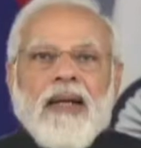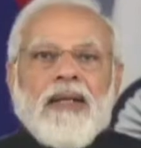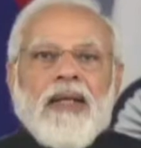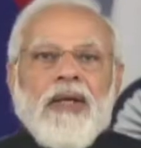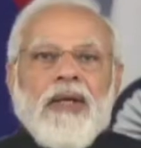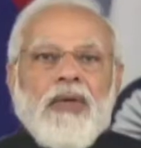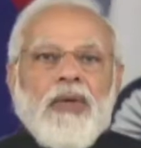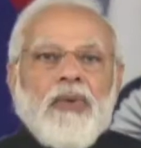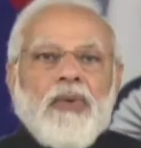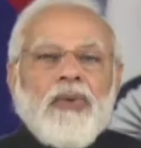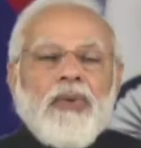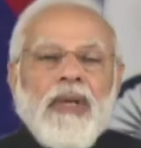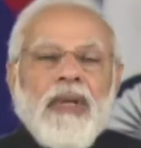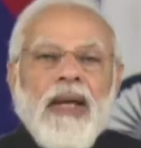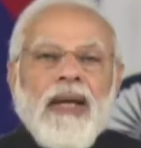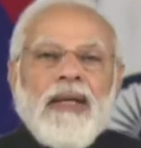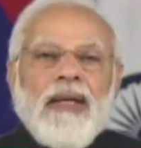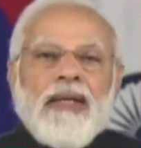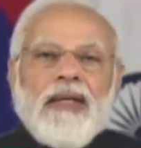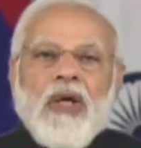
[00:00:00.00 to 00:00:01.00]
that the new
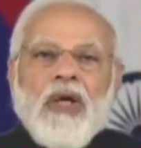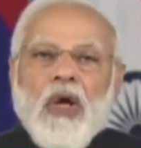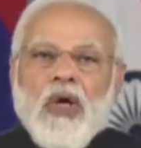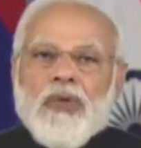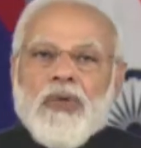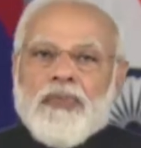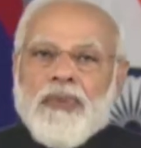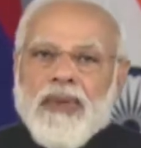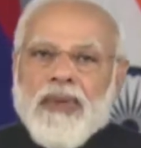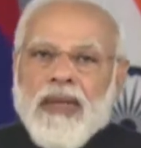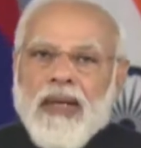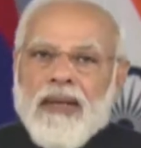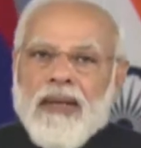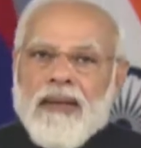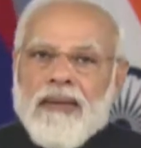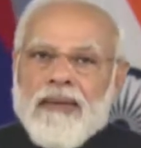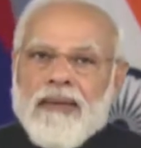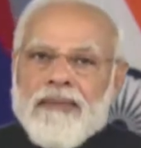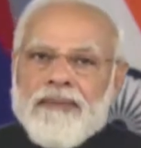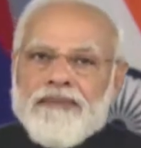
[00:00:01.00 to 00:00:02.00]
ENT
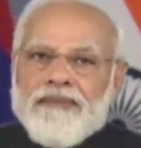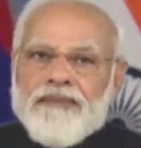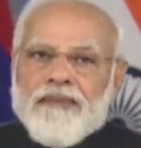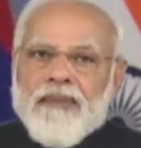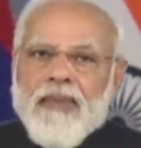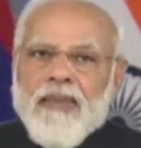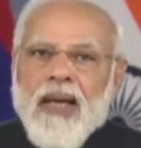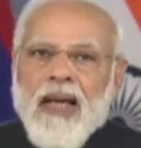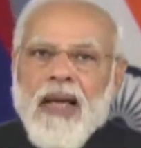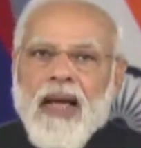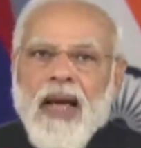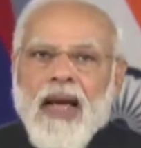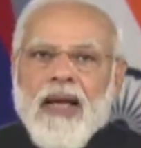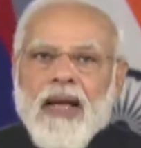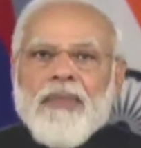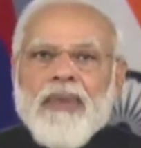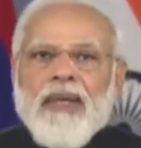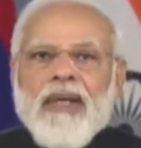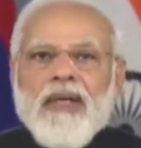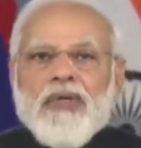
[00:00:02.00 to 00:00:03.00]
hospital
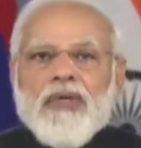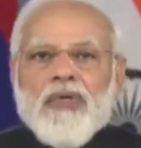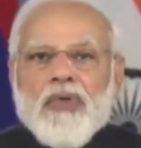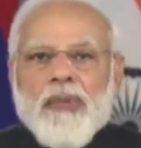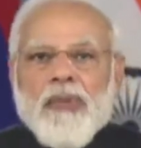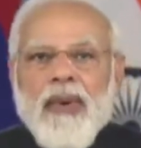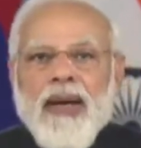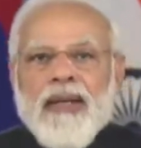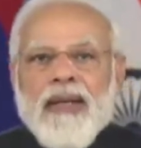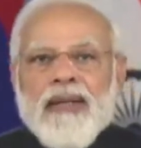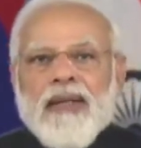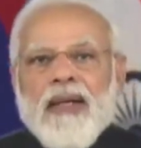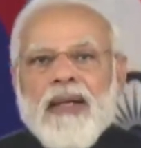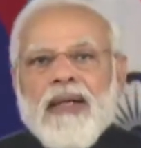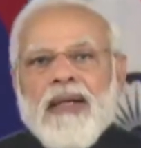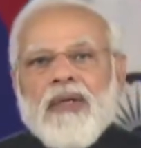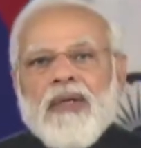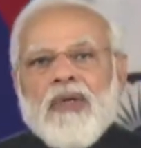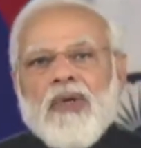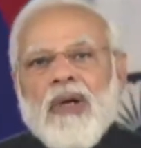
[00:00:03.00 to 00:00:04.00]
has been
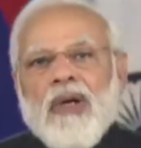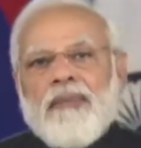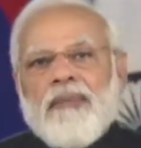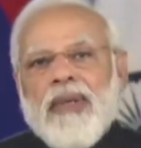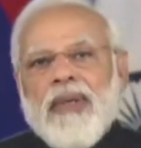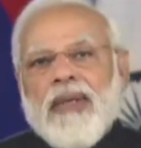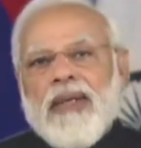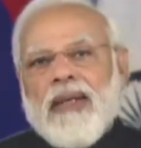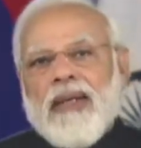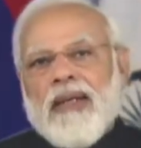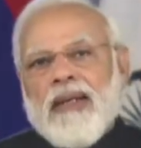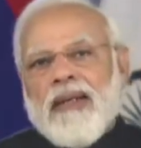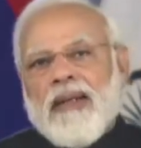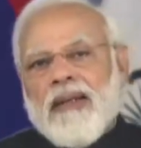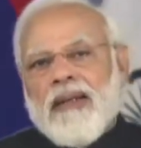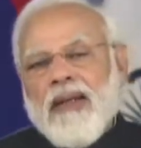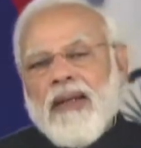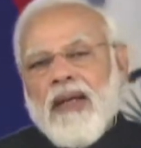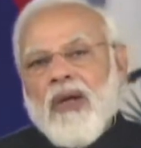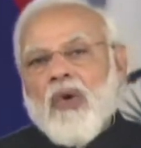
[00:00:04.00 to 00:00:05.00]
instrumental in
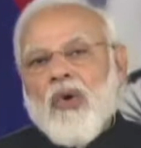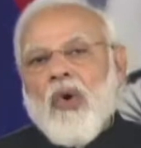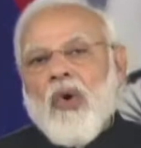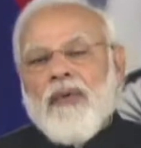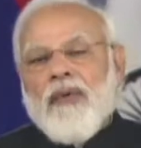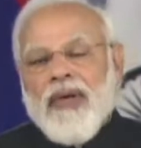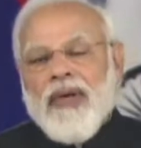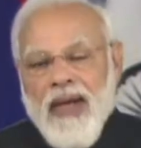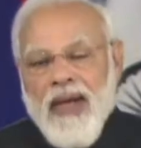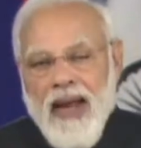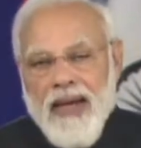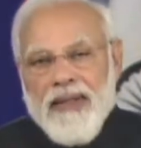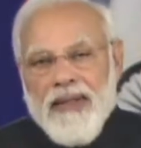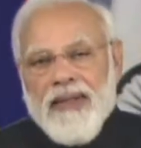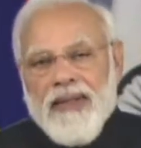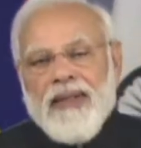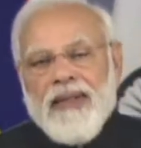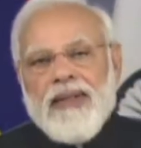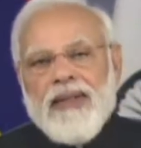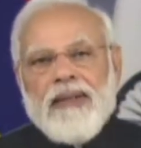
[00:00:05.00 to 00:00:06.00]
combating
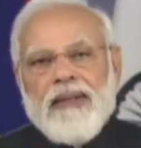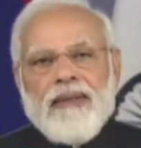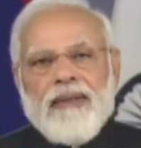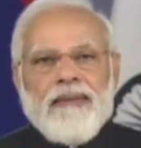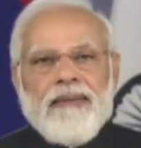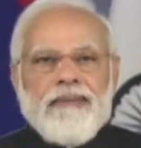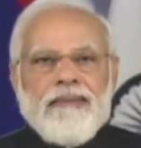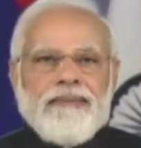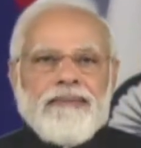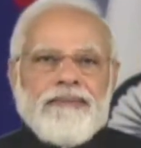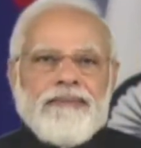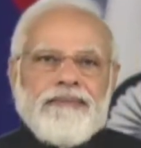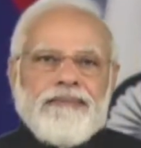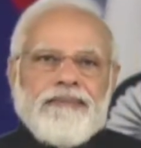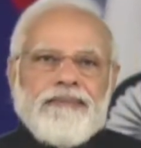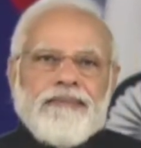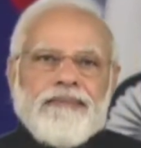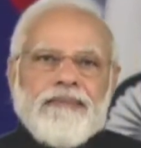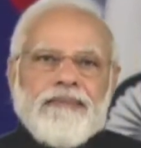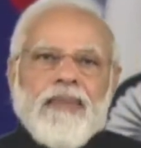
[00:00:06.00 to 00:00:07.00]
COVID-19.
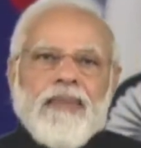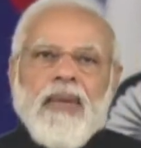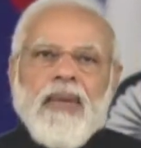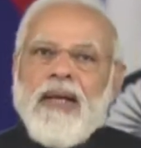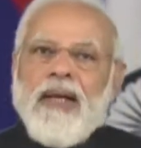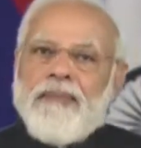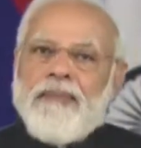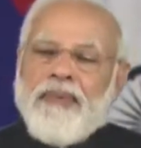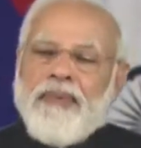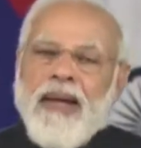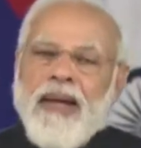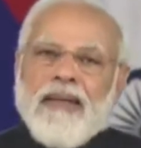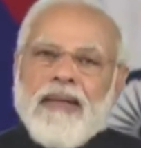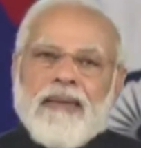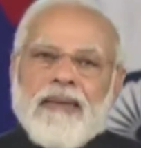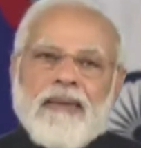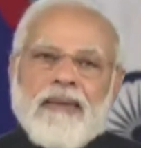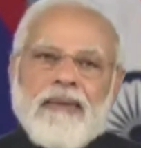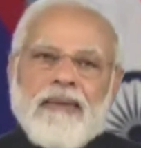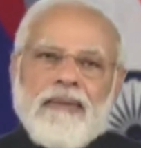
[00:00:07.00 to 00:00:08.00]
In
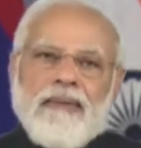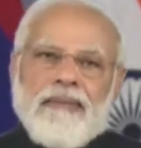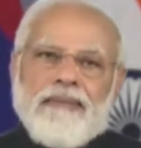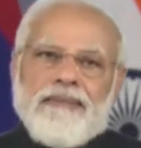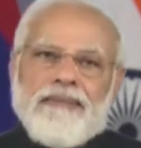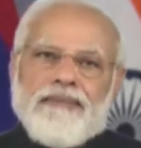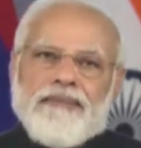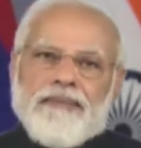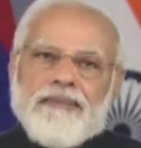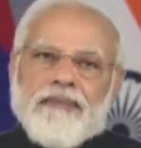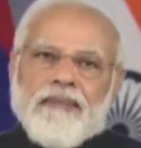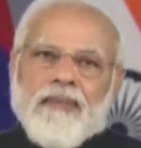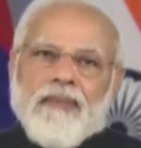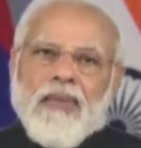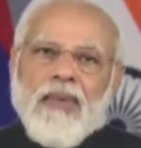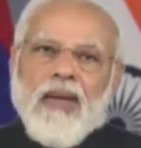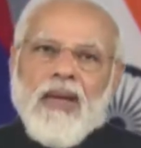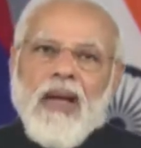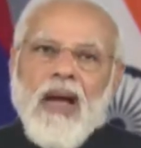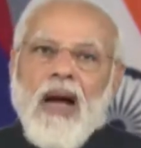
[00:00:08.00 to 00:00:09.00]
fact,
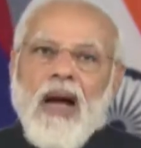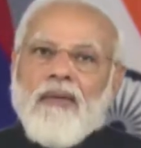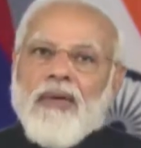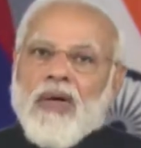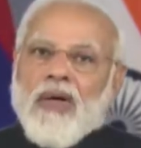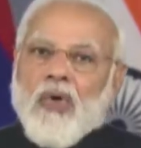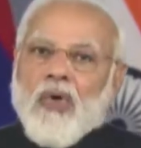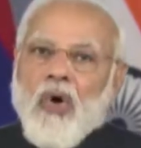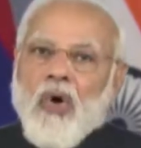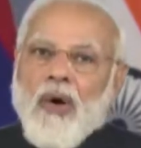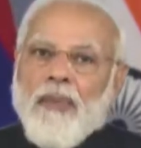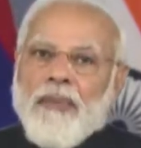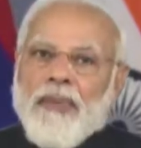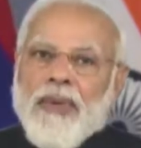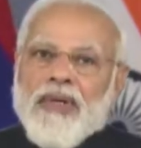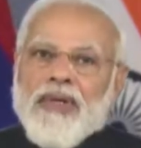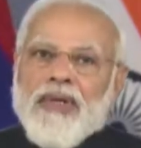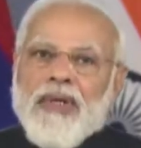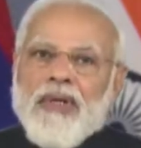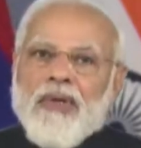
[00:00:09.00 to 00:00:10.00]
our
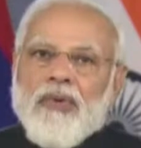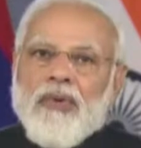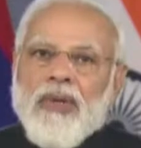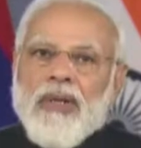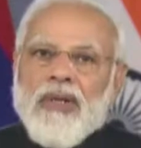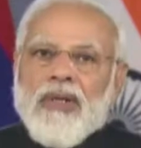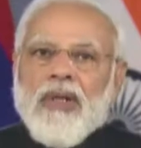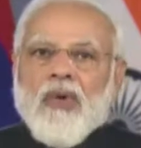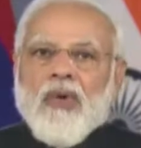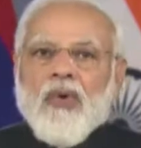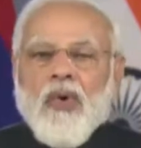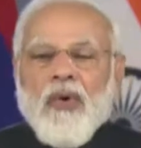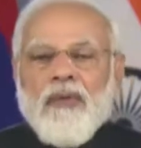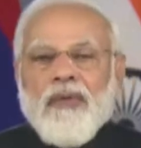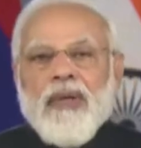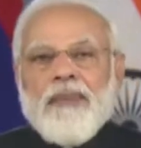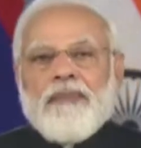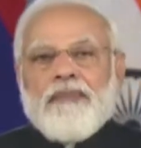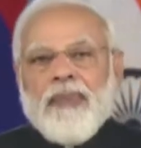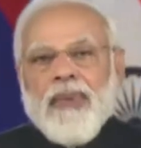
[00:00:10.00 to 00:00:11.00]
cooperation during the
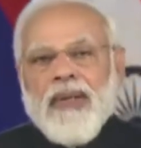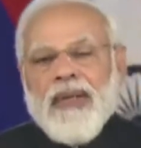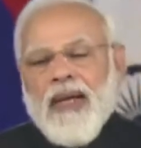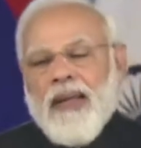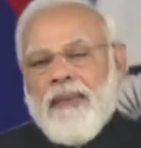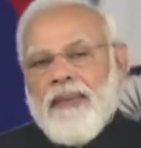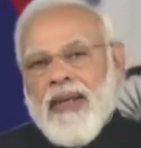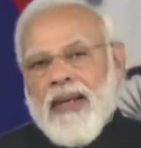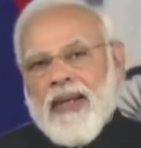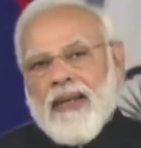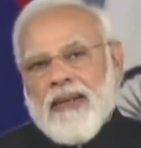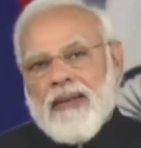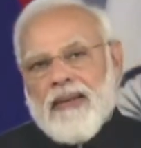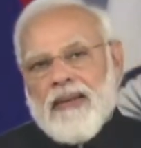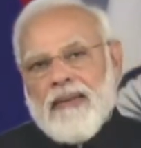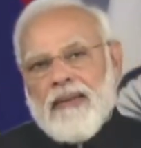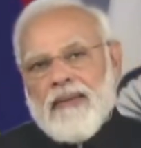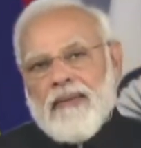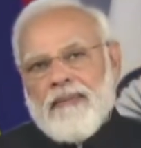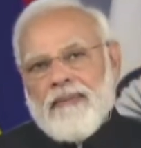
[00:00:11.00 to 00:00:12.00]
COVID pandemic
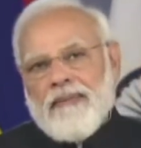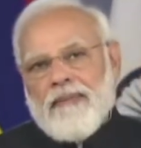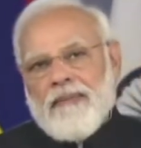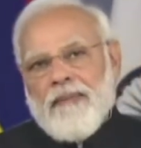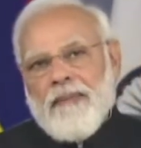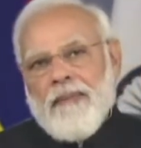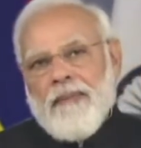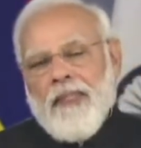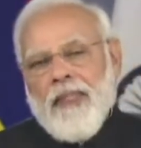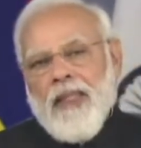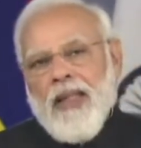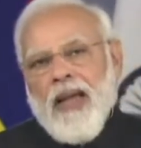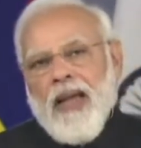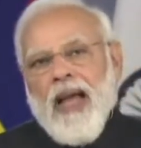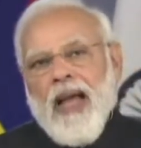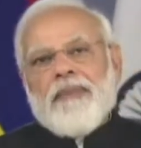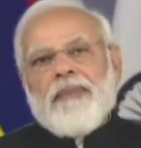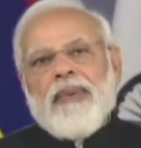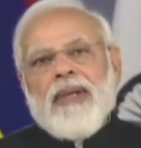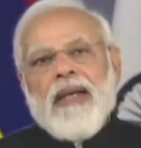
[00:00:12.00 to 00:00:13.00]

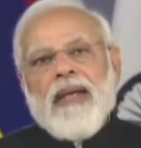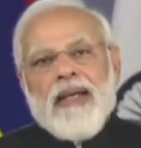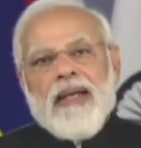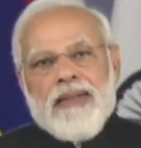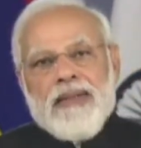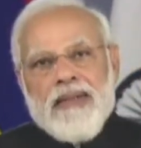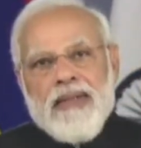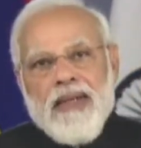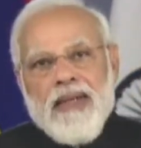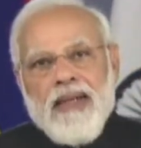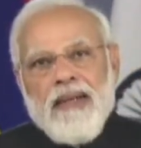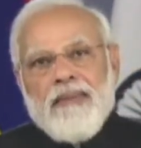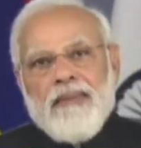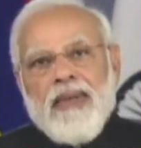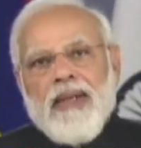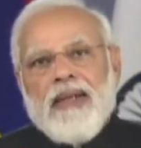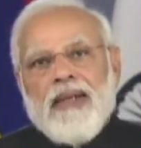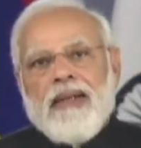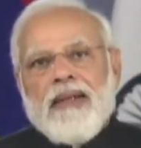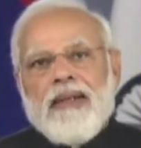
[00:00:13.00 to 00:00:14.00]
has been
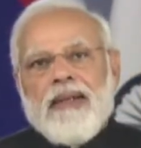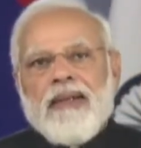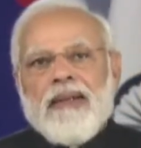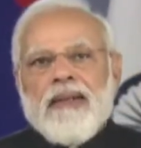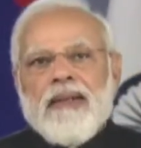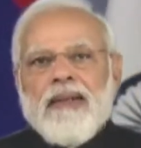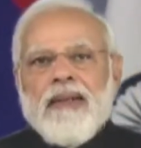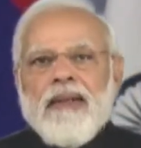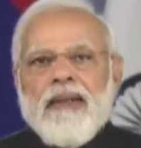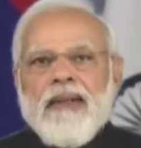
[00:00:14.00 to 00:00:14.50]
extremely,